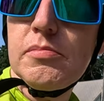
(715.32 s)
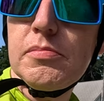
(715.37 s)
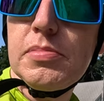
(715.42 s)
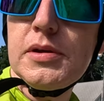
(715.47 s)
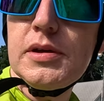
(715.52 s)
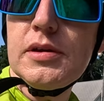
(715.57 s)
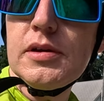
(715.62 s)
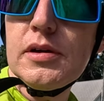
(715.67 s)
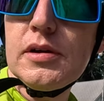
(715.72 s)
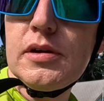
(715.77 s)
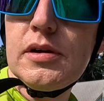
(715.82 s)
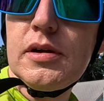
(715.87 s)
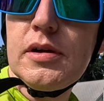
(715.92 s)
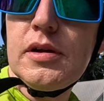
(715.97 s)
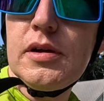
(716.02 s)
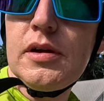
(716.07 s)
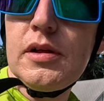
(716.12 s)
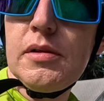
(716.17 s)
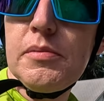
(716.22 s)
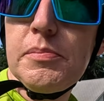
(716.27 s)
Be uh,
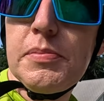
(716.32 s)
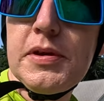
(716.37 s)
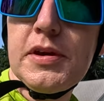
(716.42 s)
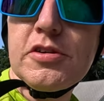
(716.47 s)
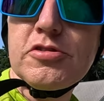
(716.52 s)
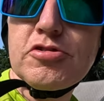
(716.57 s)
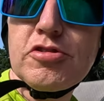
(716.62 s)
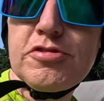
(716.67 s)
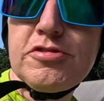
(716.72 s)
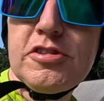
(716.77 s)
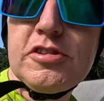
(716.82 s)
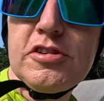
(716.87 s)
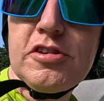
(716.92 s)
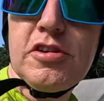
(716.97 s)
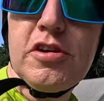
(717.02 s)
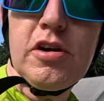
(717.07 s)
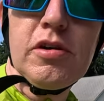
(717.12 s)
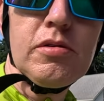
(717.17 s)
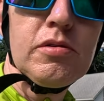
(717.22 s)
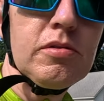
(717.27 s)
be interesting to
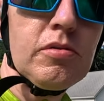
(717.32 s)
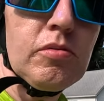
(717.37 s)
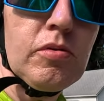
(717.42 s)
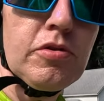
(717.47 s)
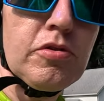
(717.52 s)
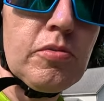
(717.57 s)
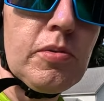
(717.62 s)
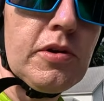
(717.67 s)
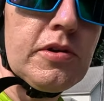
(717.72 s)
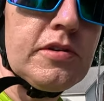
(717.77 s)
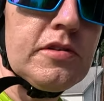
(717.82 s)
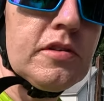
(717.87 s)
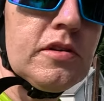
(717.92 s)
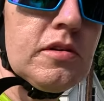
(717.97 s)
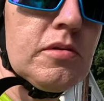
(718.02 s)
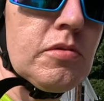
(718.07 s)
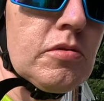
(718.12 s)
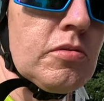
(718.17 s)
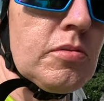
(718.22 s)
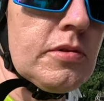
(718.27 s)
know. Wonder what
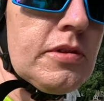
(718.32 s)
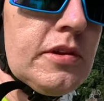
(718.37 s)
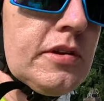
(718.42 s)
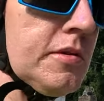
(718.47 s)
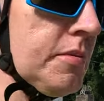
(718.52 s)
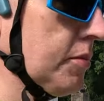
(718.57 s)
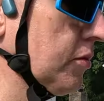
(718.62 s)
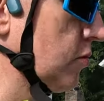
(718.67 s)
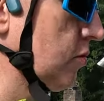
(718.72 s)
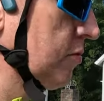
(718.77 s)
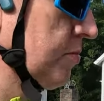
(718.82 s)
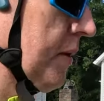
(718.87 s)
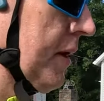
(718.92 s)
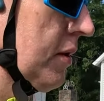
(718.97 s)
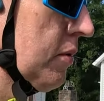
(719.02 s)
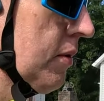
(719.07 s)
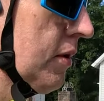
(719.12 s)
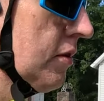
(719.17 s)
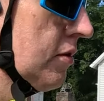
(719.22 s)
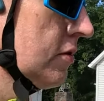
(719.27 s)
uh, wonder what they do when there's
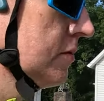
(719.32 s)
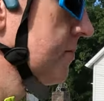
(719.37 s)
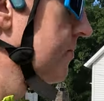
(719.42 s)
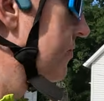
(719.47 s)
bad weather.